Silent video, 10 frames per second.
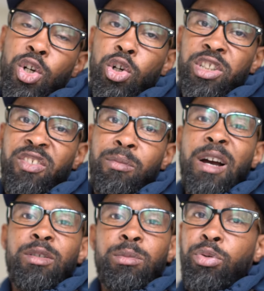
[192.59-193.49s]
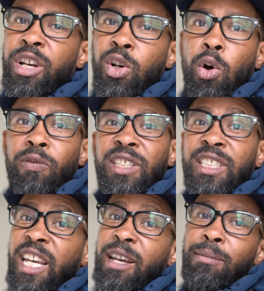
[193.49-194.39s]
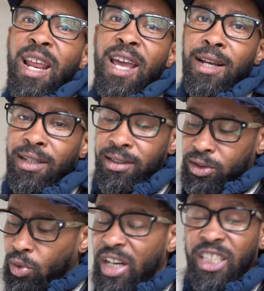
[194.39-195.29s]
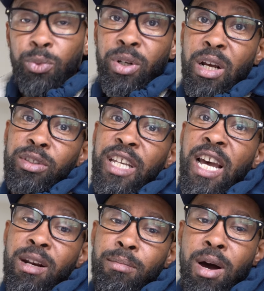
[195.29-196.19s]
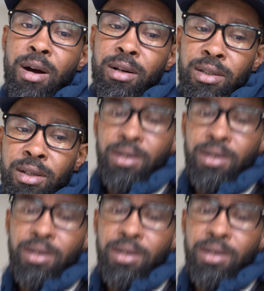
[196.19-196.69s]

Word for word: dogs, everybody was breeding off the same lines. So I just went outside the box.